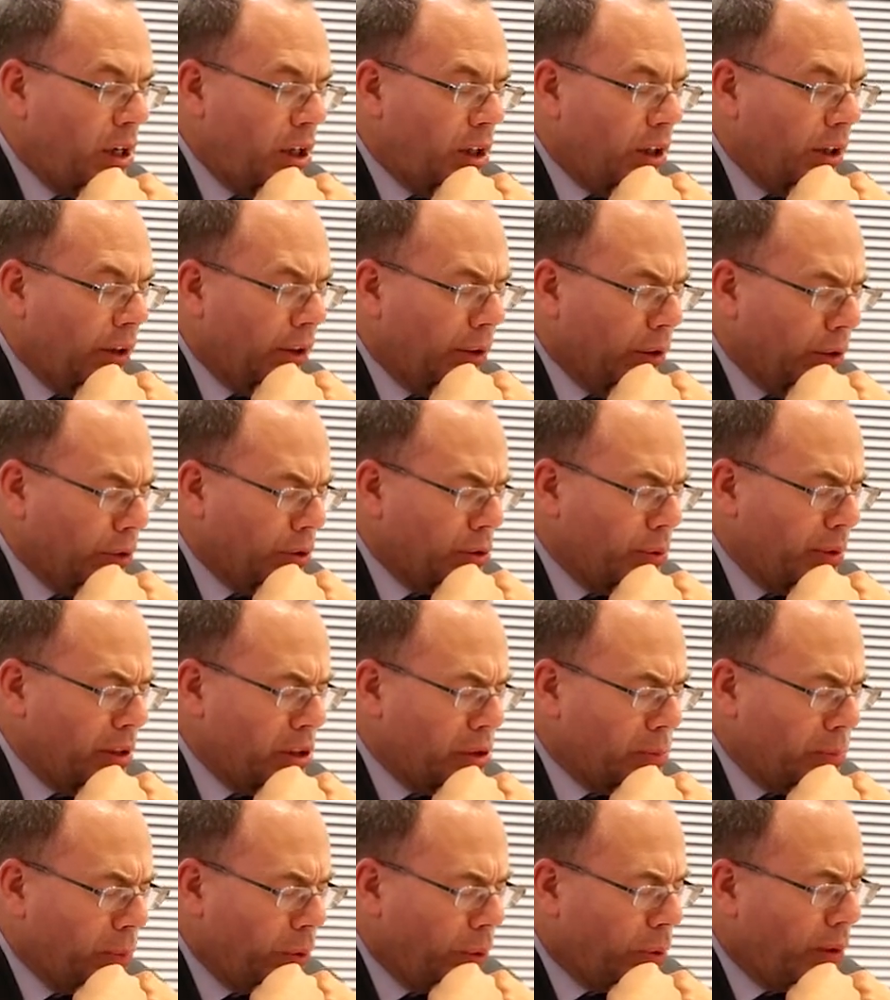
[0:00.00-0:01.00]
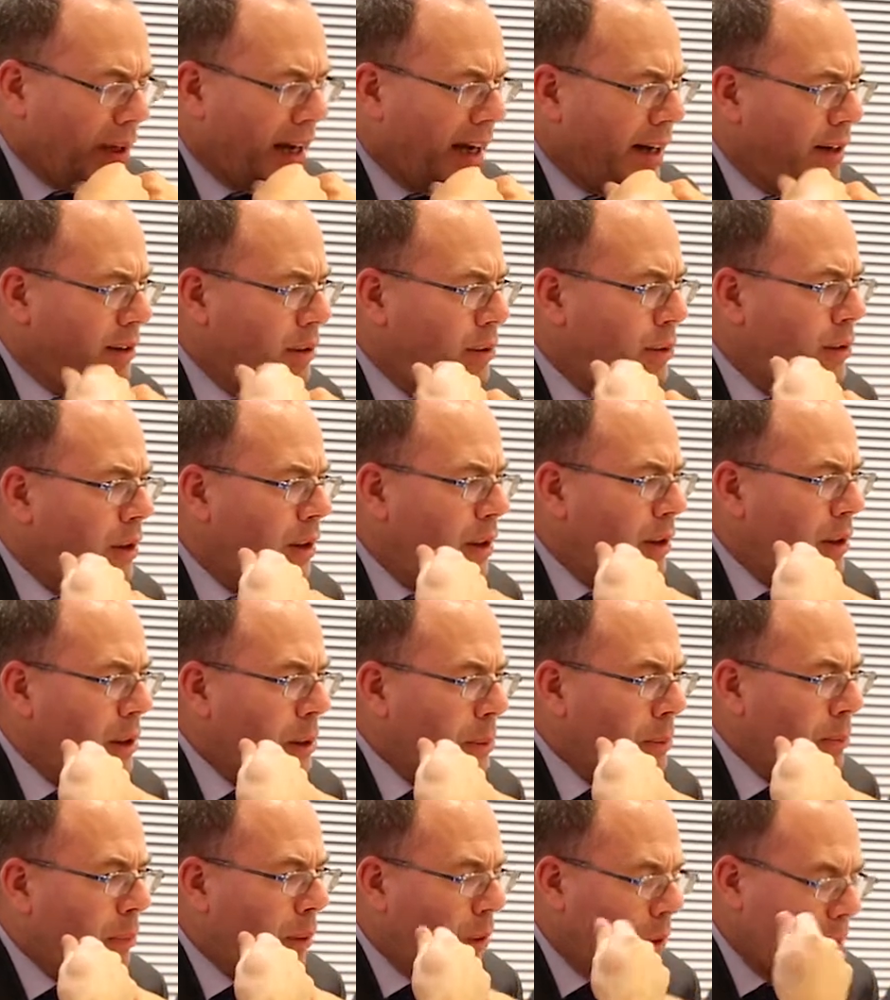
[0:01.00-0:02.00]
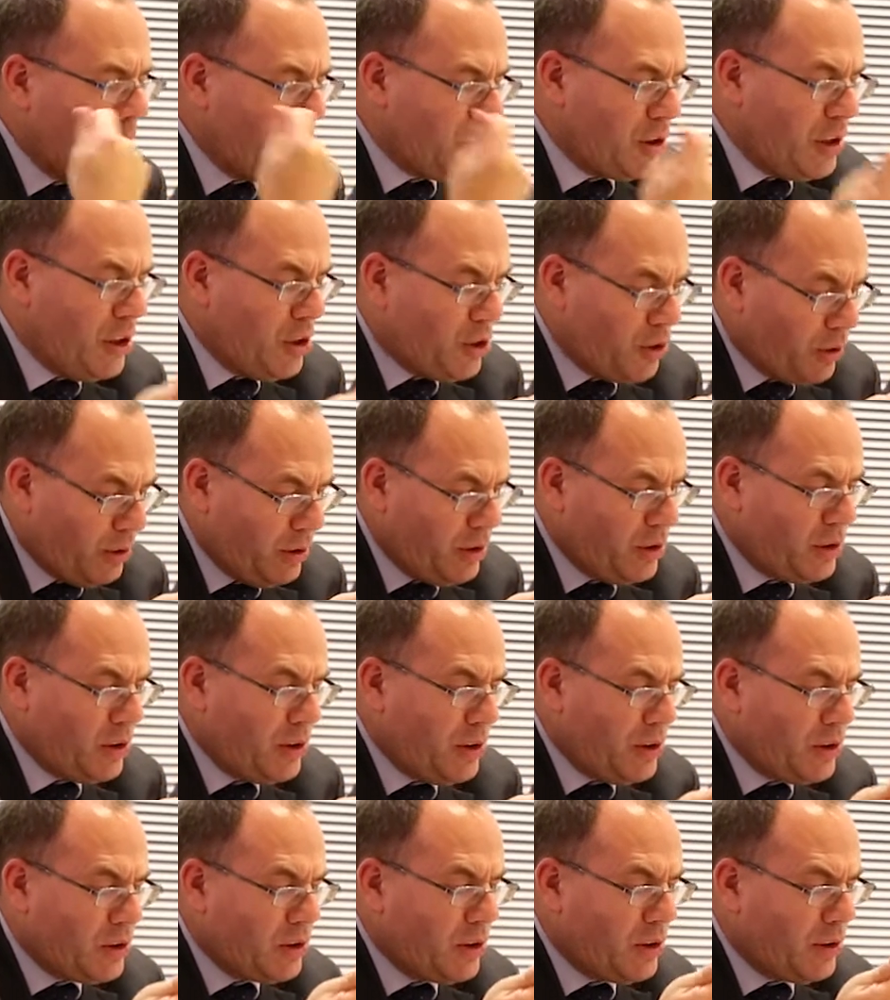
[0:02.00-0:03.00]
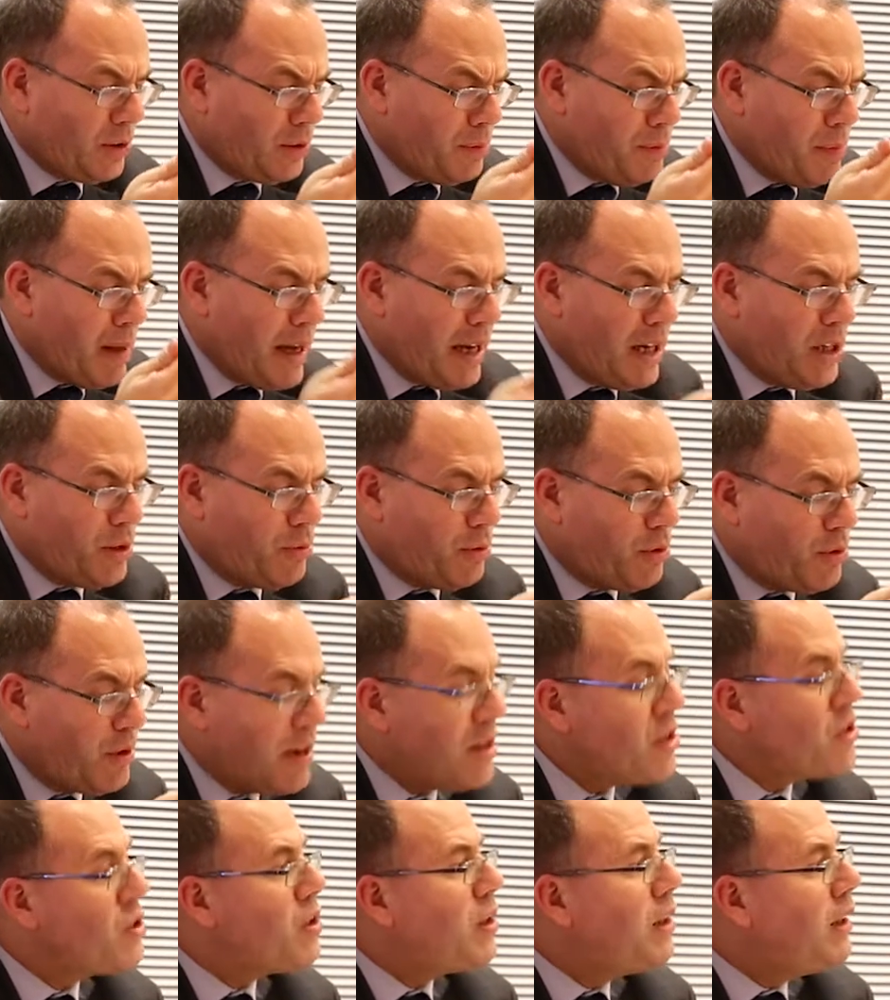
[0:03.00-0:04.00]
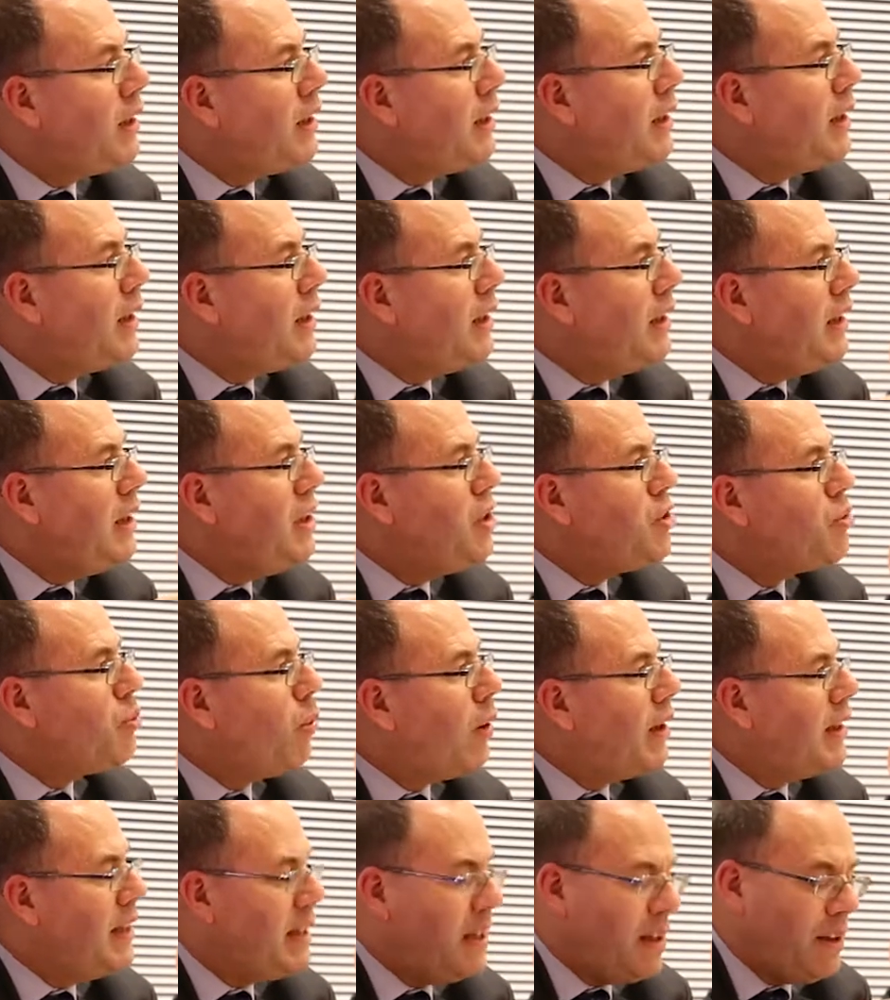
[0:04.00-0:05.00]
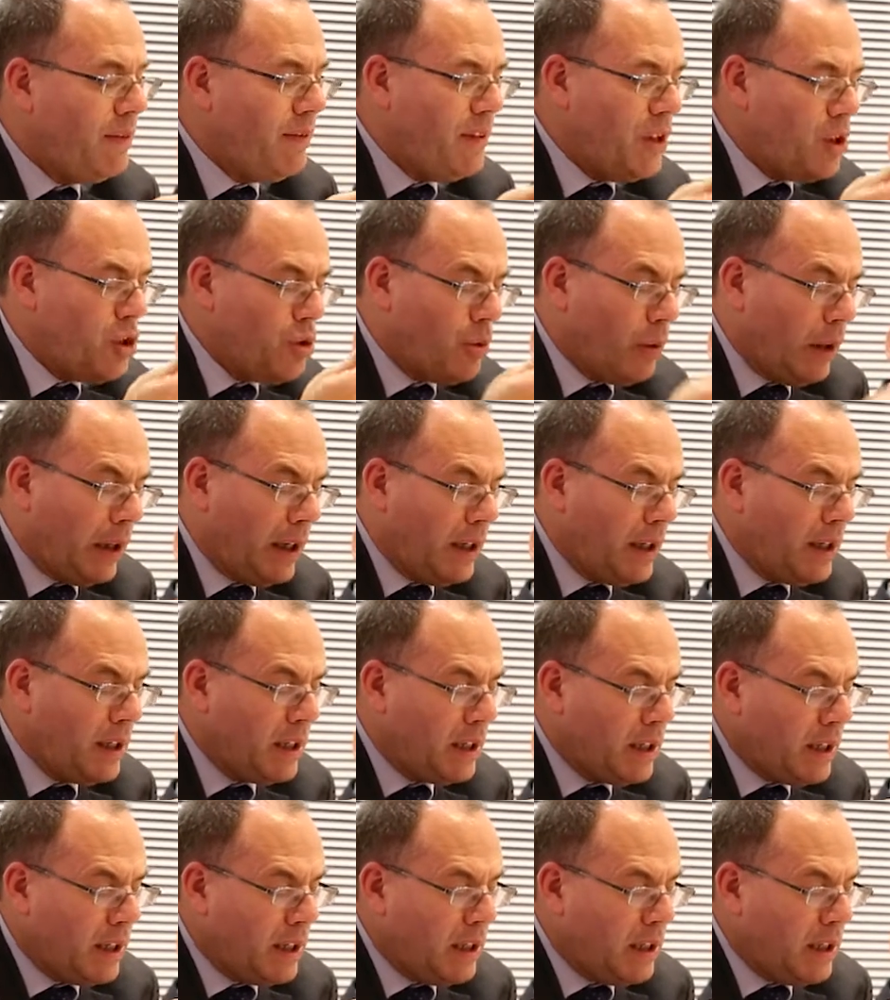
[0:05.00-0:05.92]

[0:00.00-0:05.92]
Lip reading: going on to explore how policy choices that are made to address each one individually